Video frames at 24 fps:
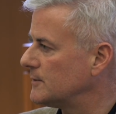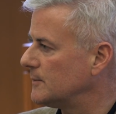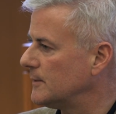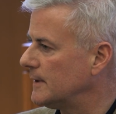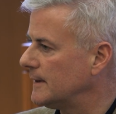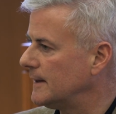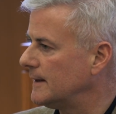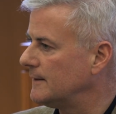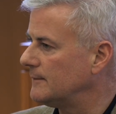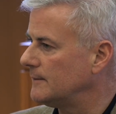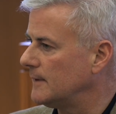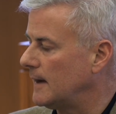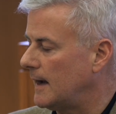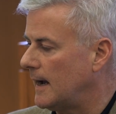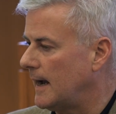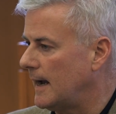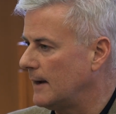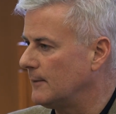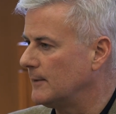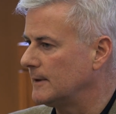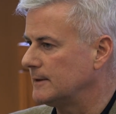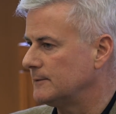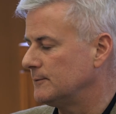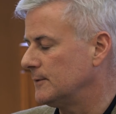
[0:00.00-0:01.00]
And
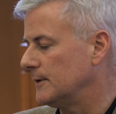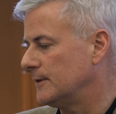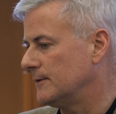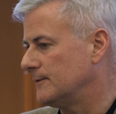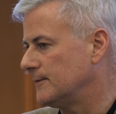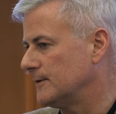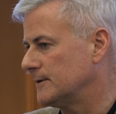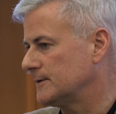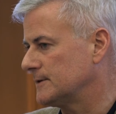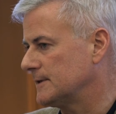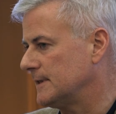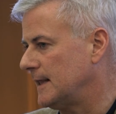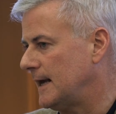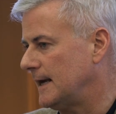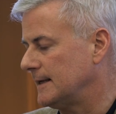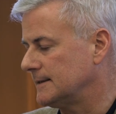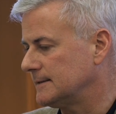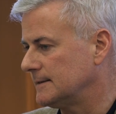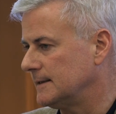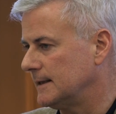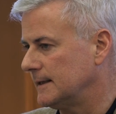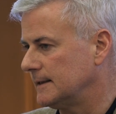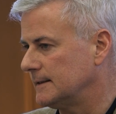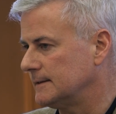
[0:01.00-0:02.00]
I went with the first
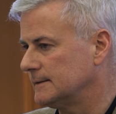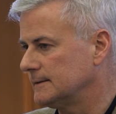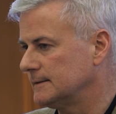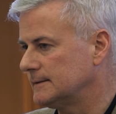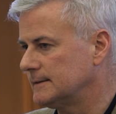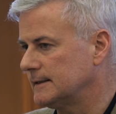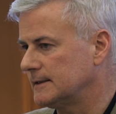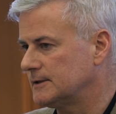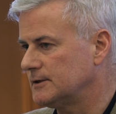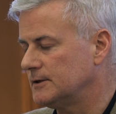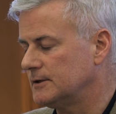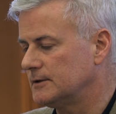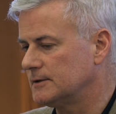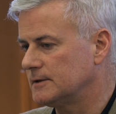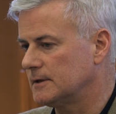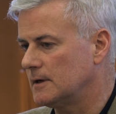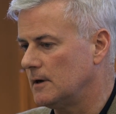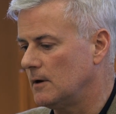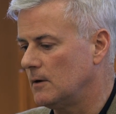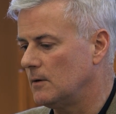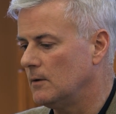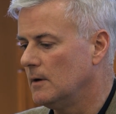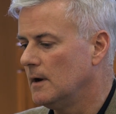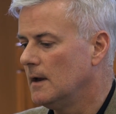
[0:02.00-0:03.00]
class like 6 years
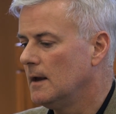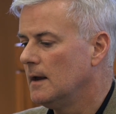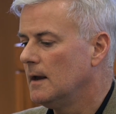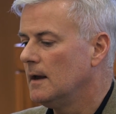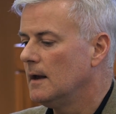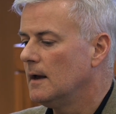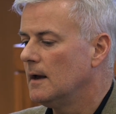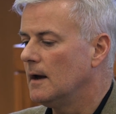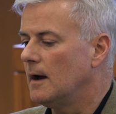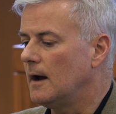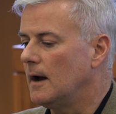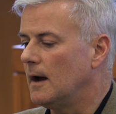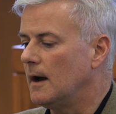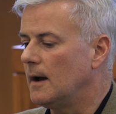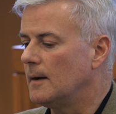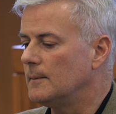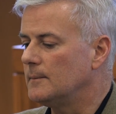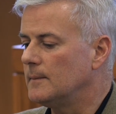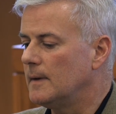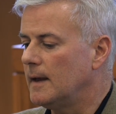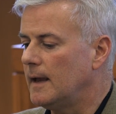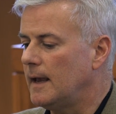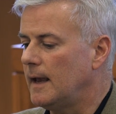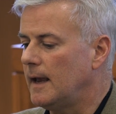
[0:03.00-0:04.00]
ago,
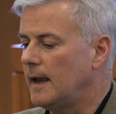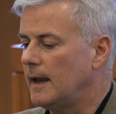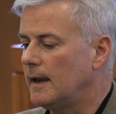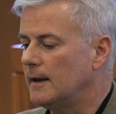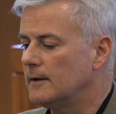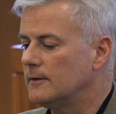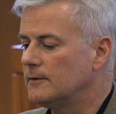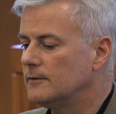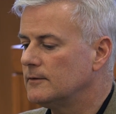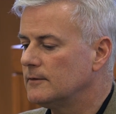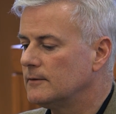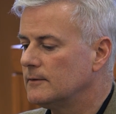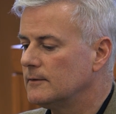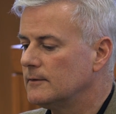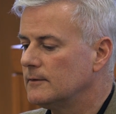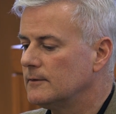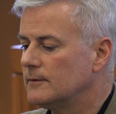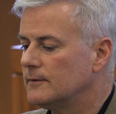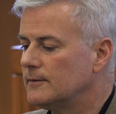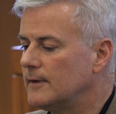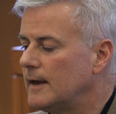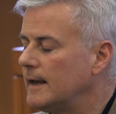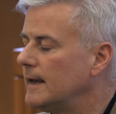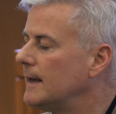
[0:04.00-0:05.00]
and
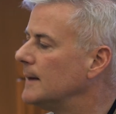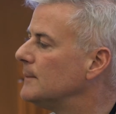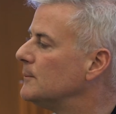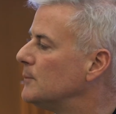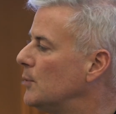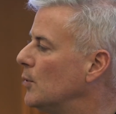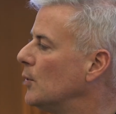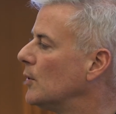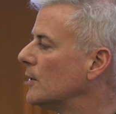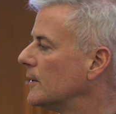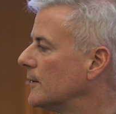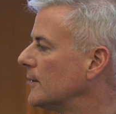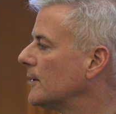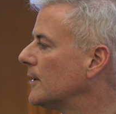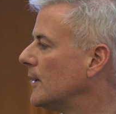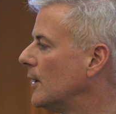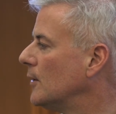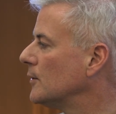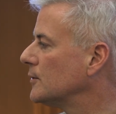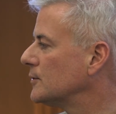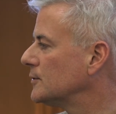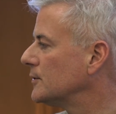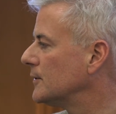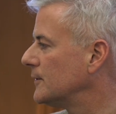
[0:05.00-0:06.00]
they imported the
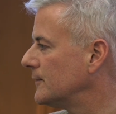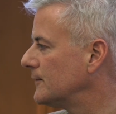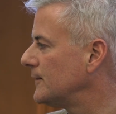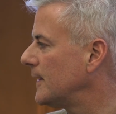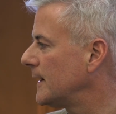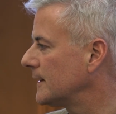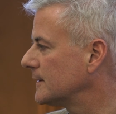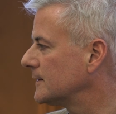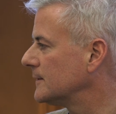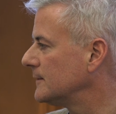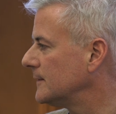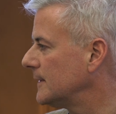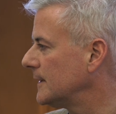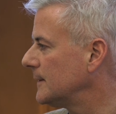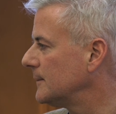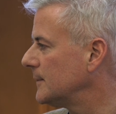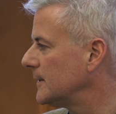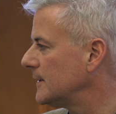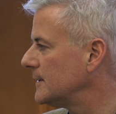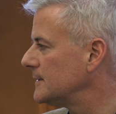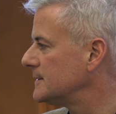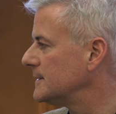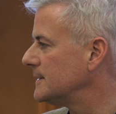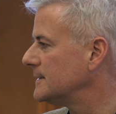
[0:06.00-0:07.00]
culture effectively,
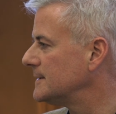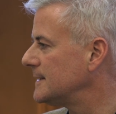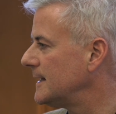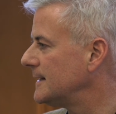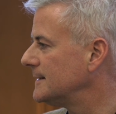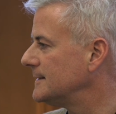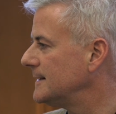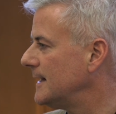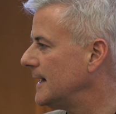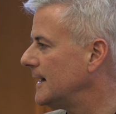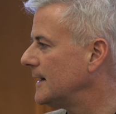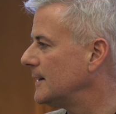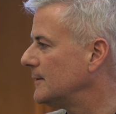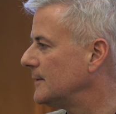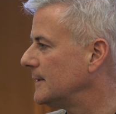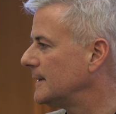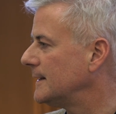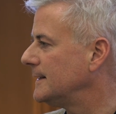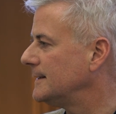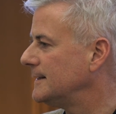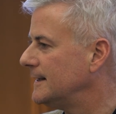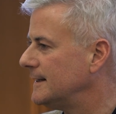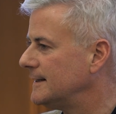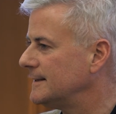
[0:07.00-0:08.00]
because in Santiago what
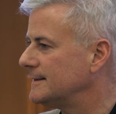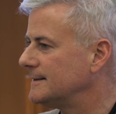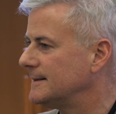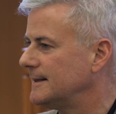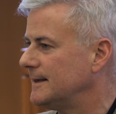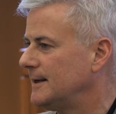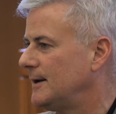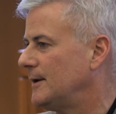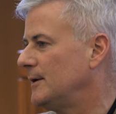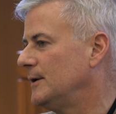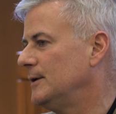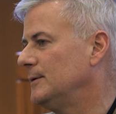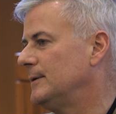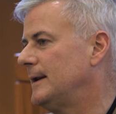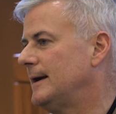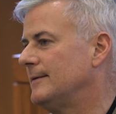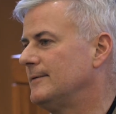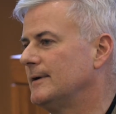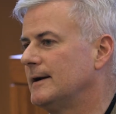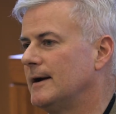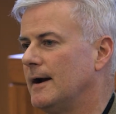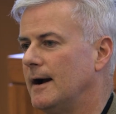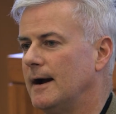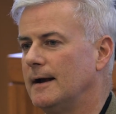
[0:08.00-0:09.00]
they did is that you would
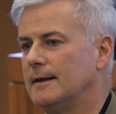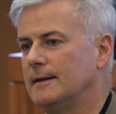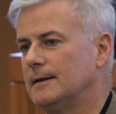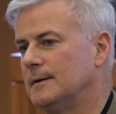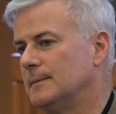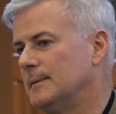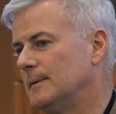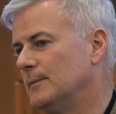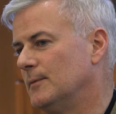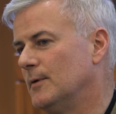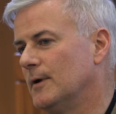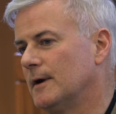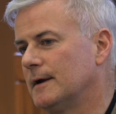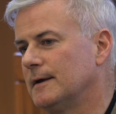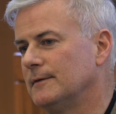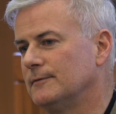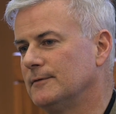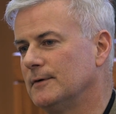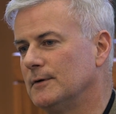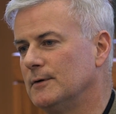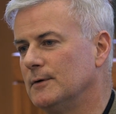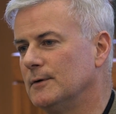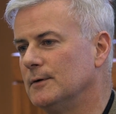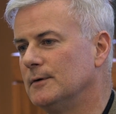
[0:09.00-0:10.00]
have a guy that had been working
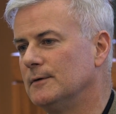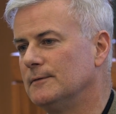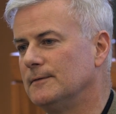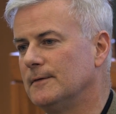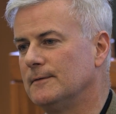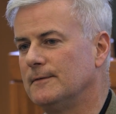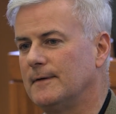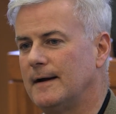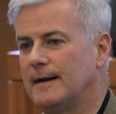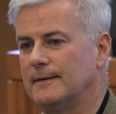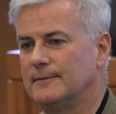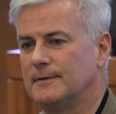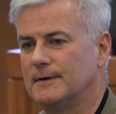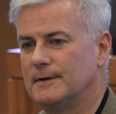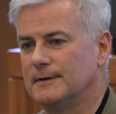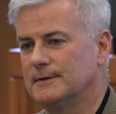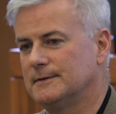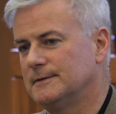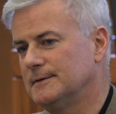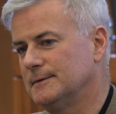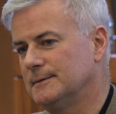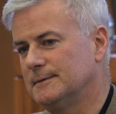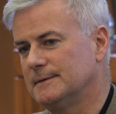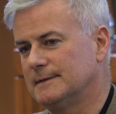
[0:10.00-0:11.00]
for Google for 5
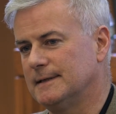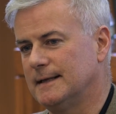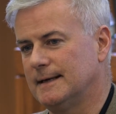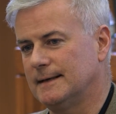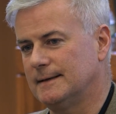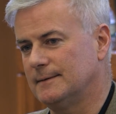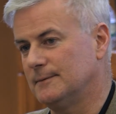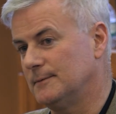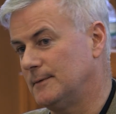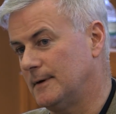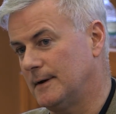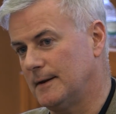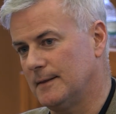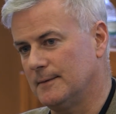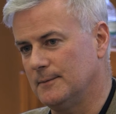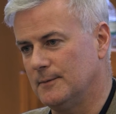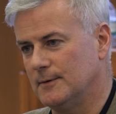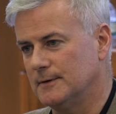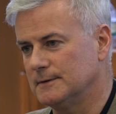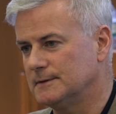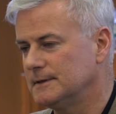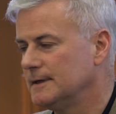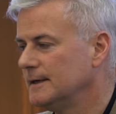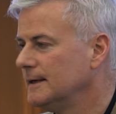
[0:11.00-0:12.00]
years, who was like, one of them
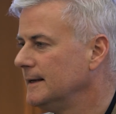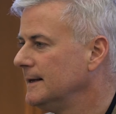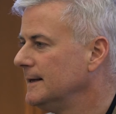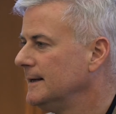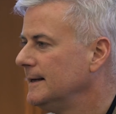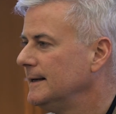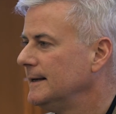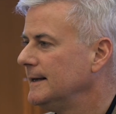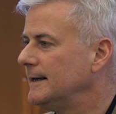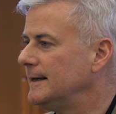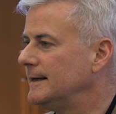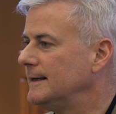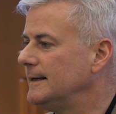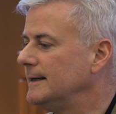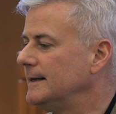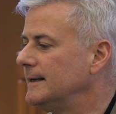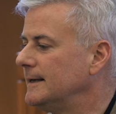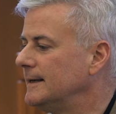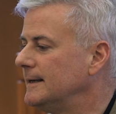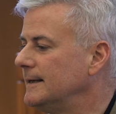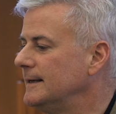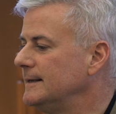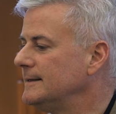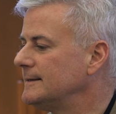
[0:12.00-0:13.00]
was, and
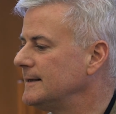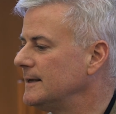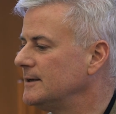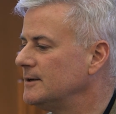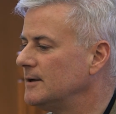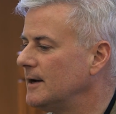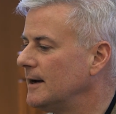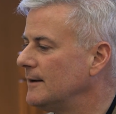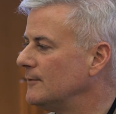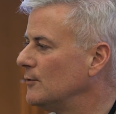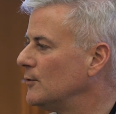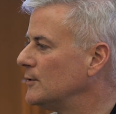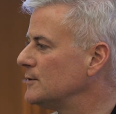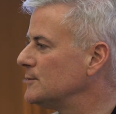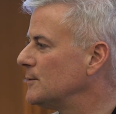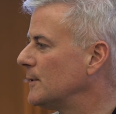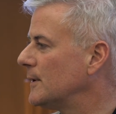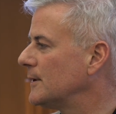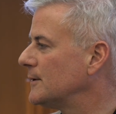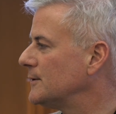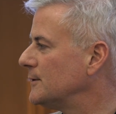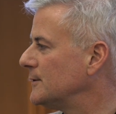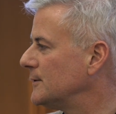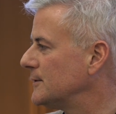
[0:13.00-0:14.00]
he said, I've always
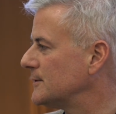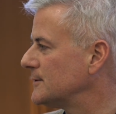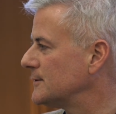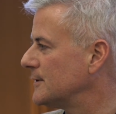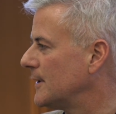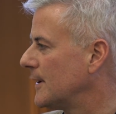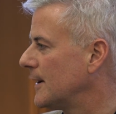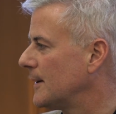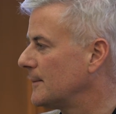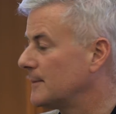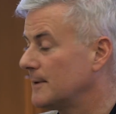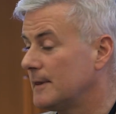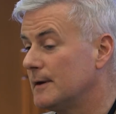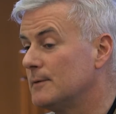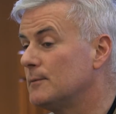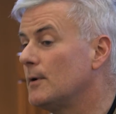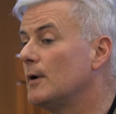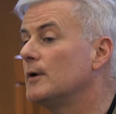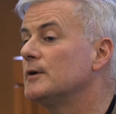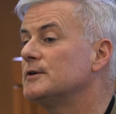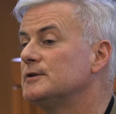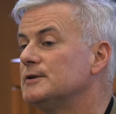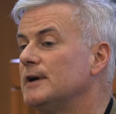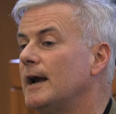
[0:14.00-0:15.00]
wanted to do a startup, but they
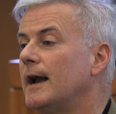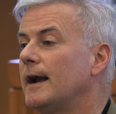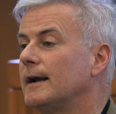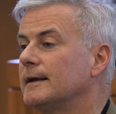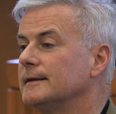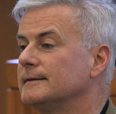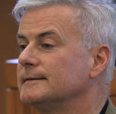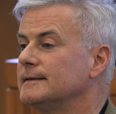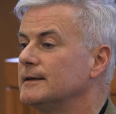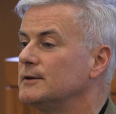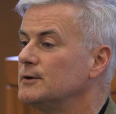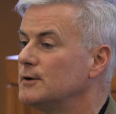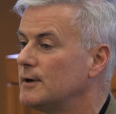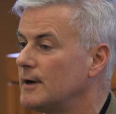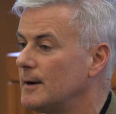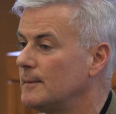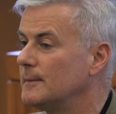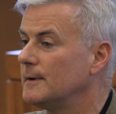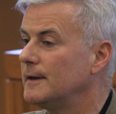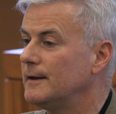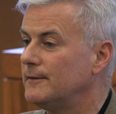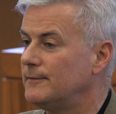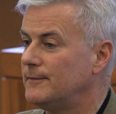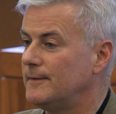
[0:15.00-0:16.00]
wrote a check and said, you
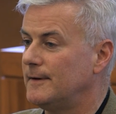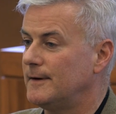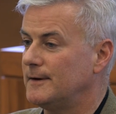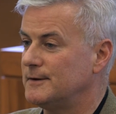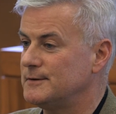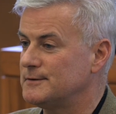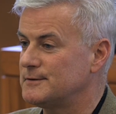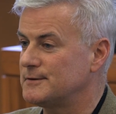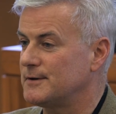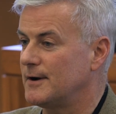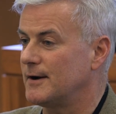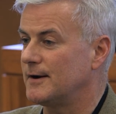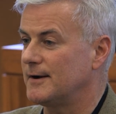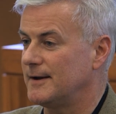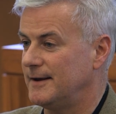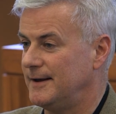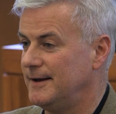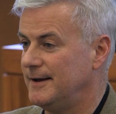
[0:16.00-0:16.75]
come live here, you start it